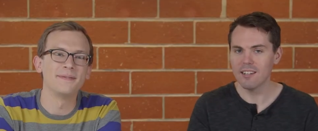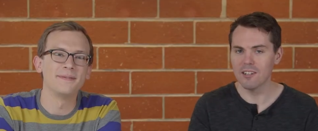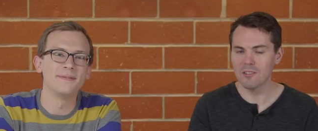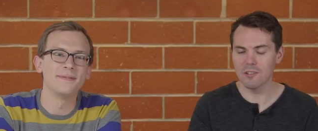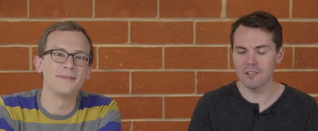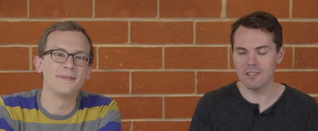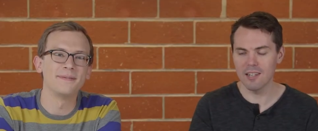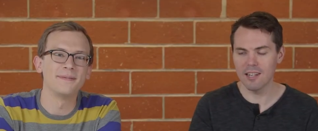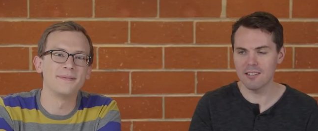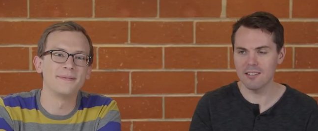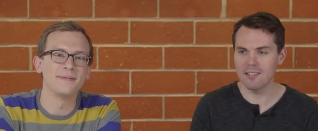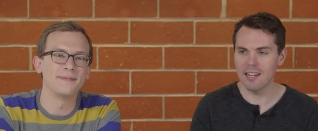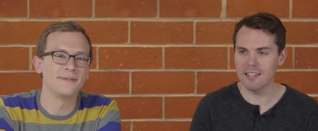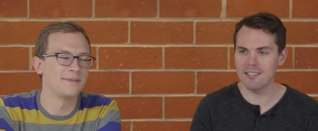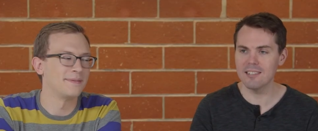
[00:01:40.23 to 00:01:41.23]

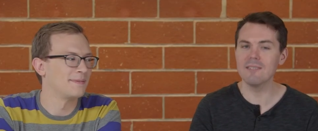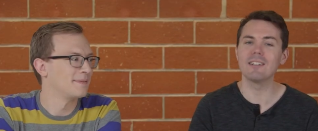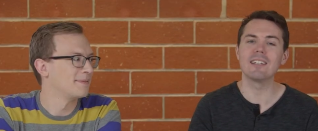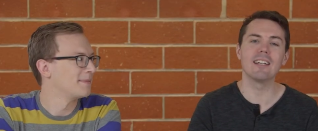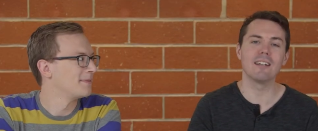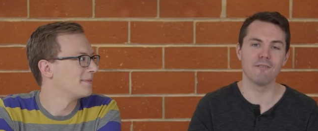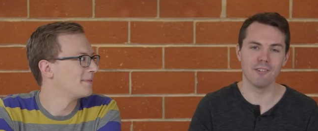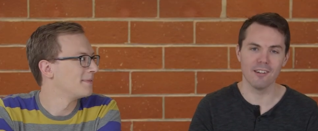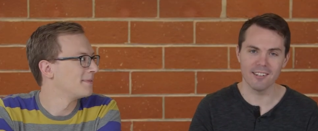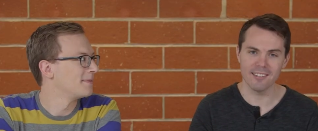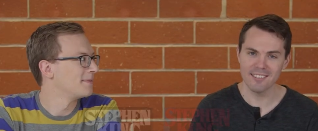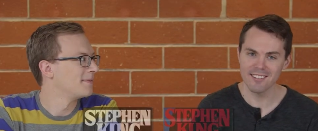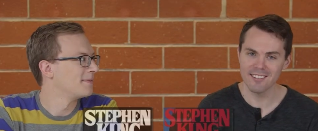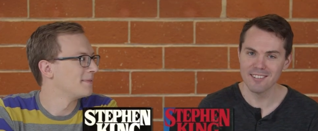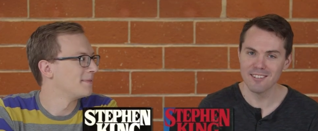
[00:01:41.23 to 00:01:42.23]
Speaker 1: That's Stephen King
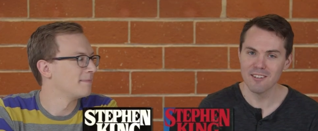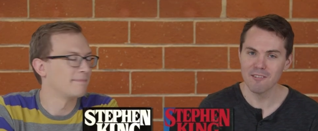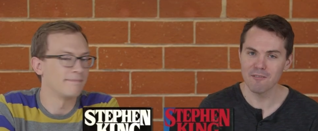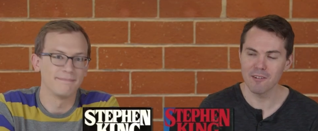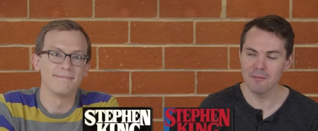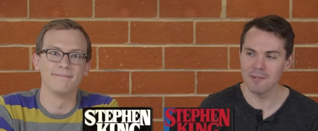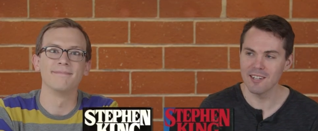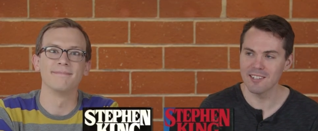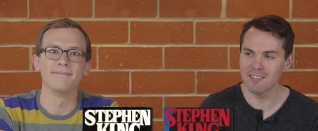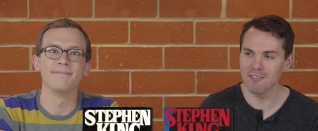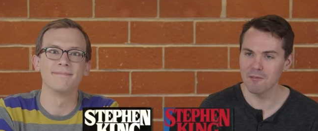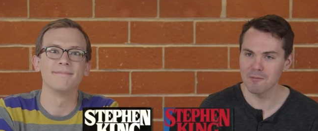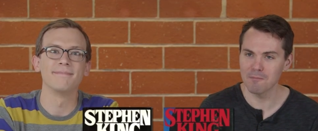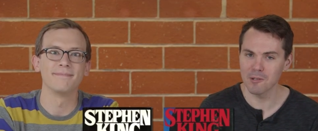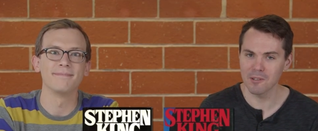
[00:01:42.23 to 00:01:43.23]
font from some
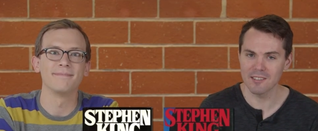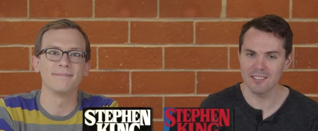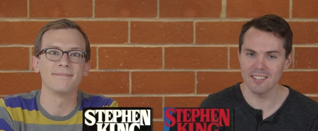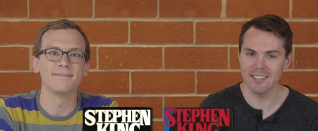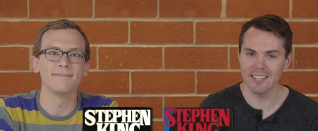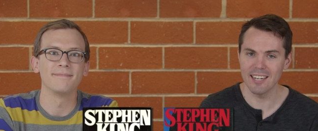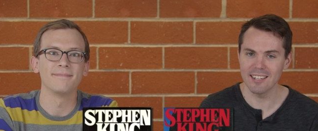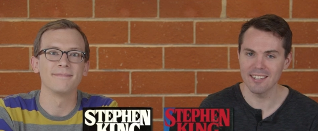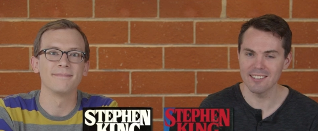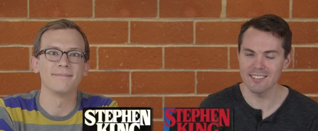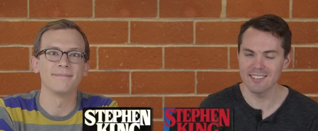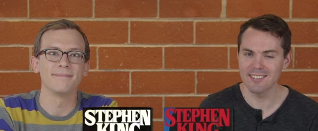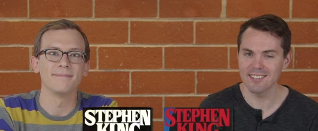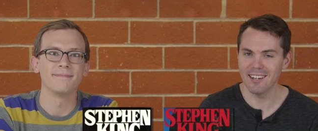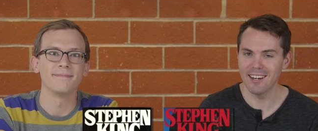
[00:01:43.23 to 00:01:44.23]
of his books in the
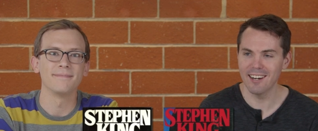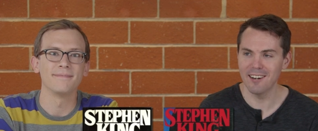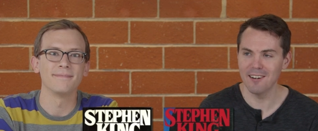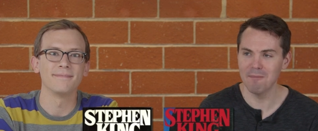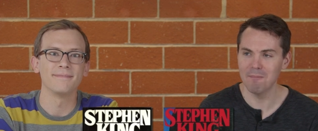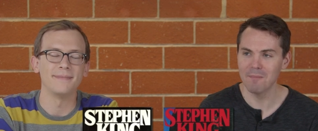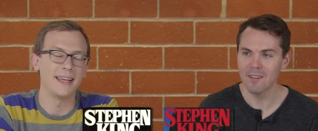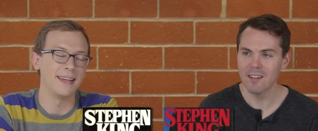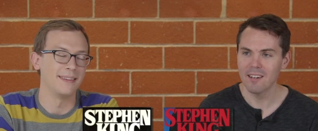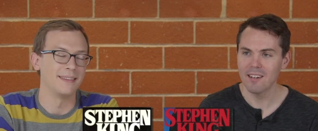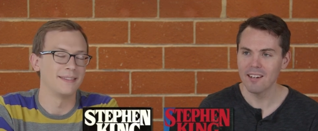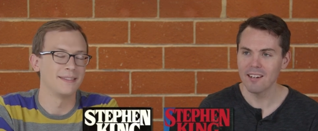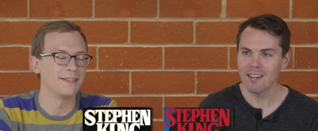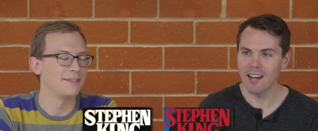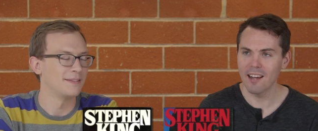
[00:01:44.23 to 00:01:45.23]
80s.
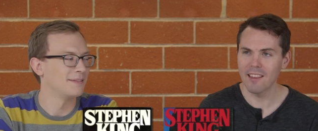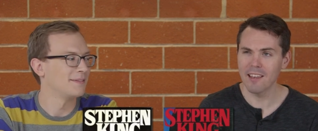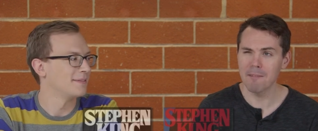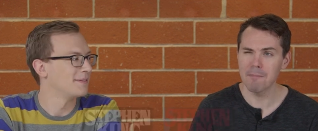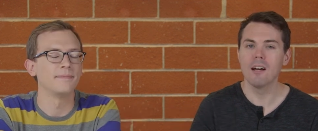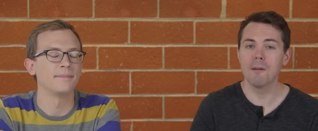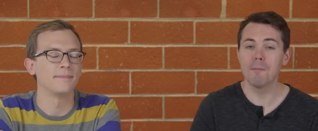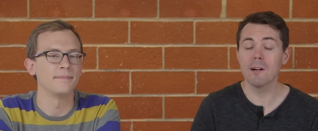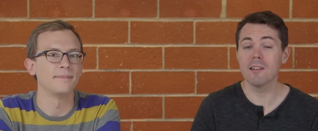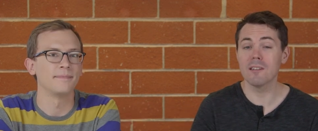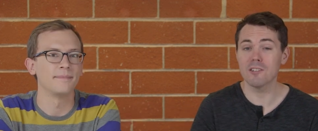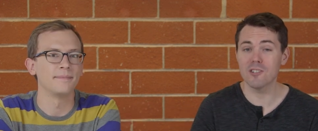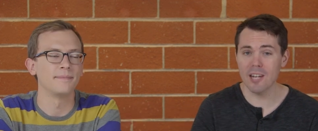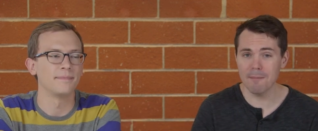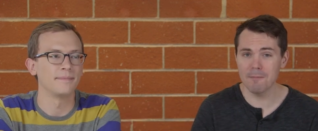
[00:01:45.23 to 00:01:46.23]
And then apparently
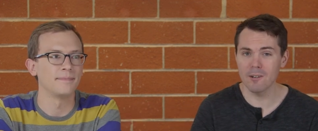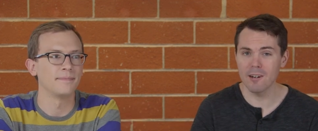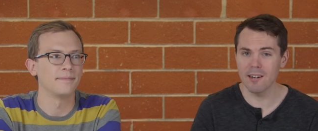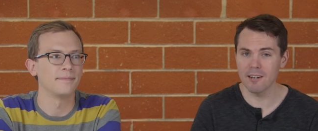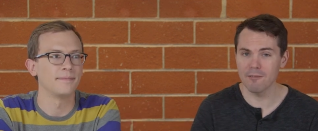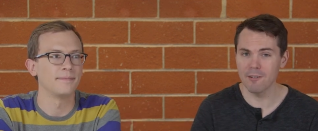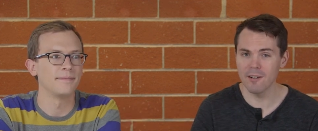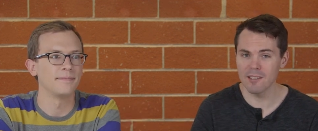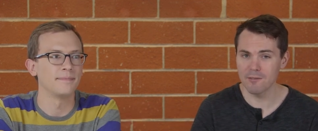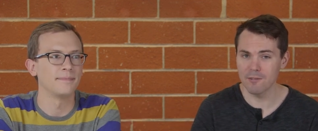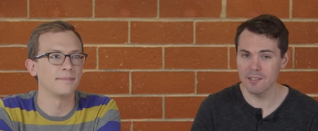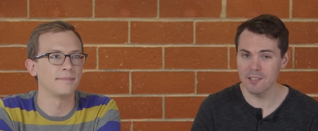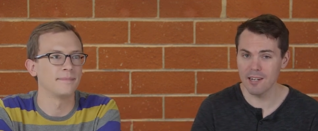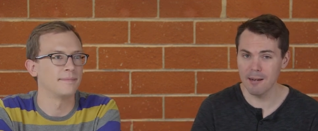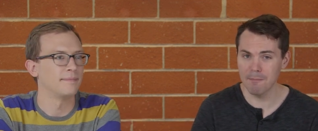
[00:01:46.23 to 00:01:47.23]
the chapter heading fonts for
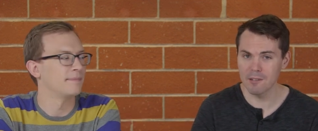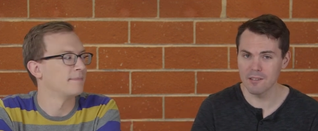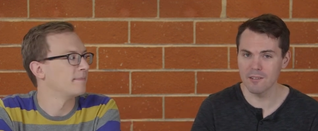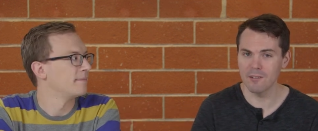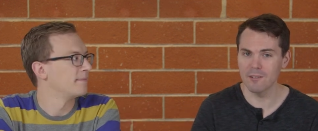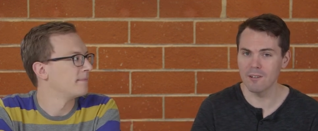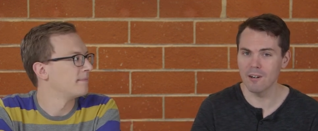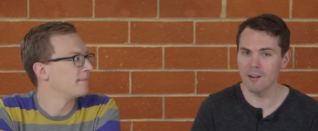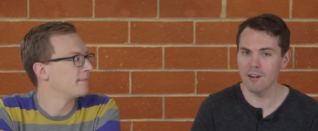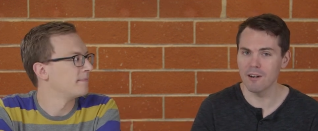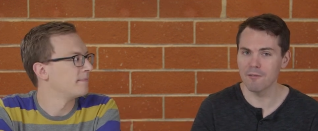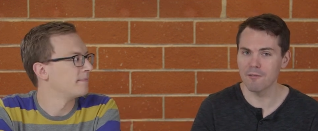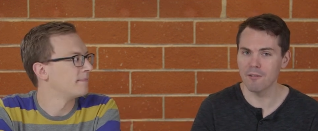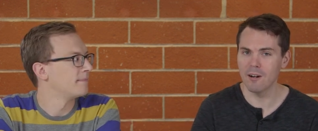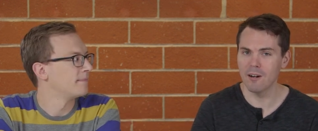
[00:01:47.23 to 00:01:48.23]
each episode
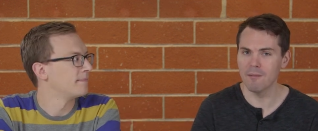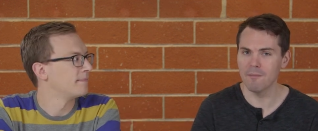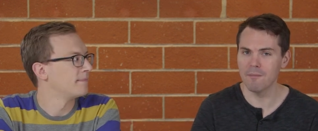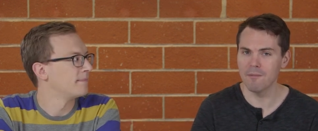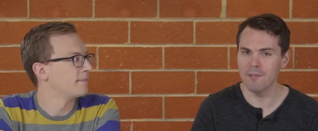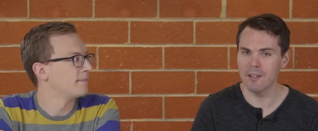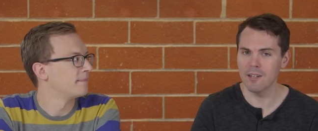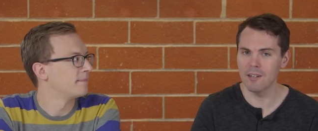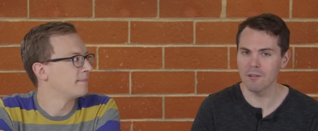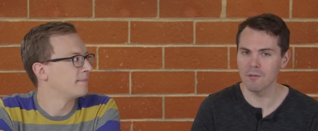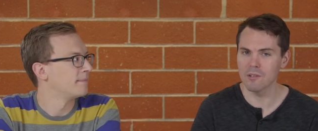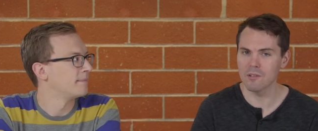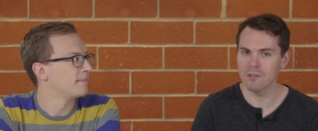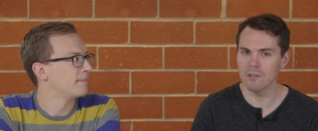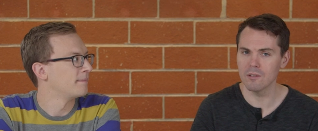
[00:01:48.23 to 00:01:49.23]
are from the
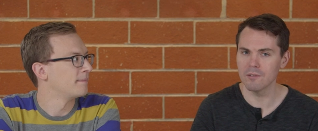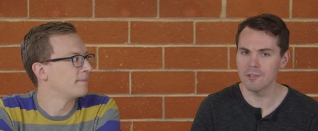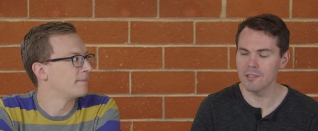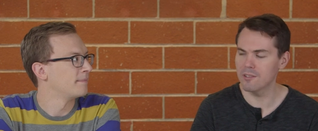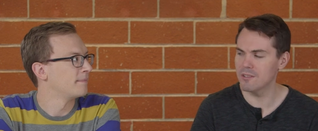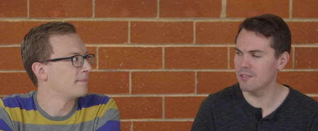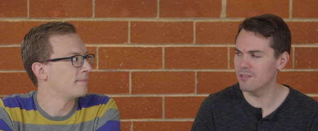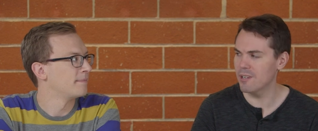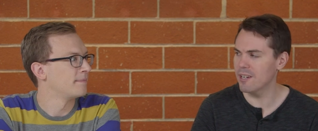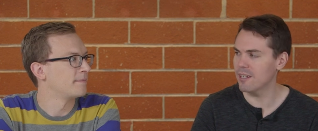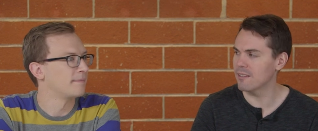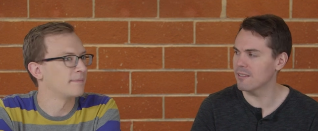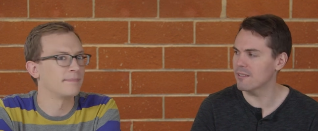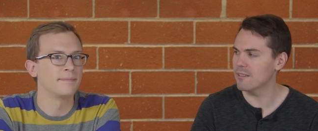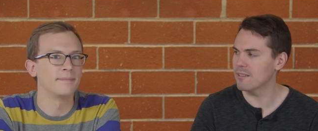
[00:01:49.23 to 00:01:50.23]
original Dungeons and
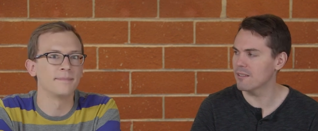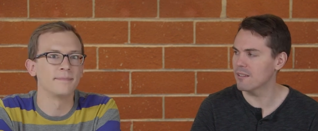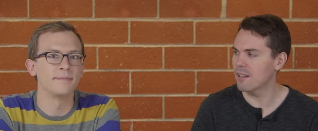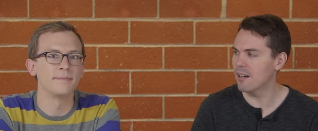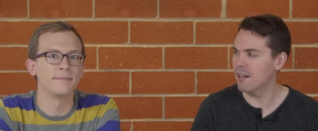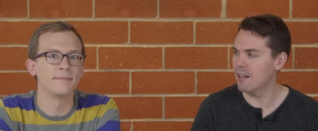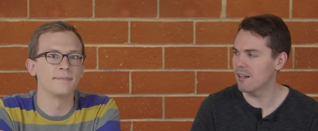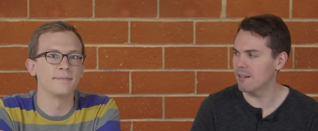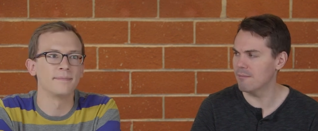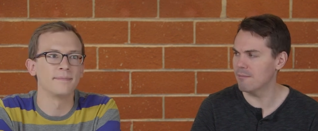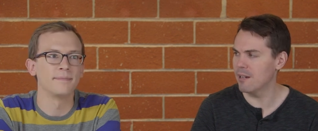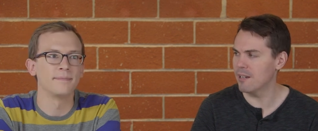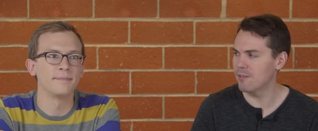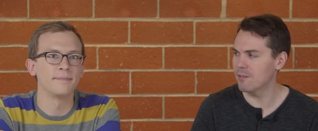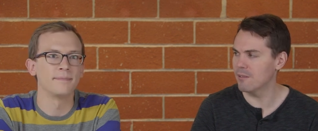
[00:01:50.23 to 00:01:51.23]
Dragons
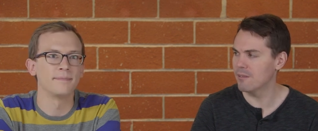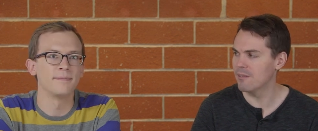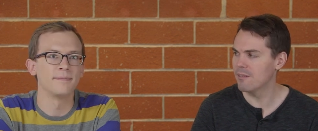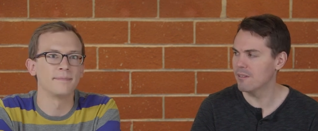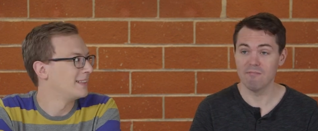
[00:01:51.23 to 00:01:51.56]
manual.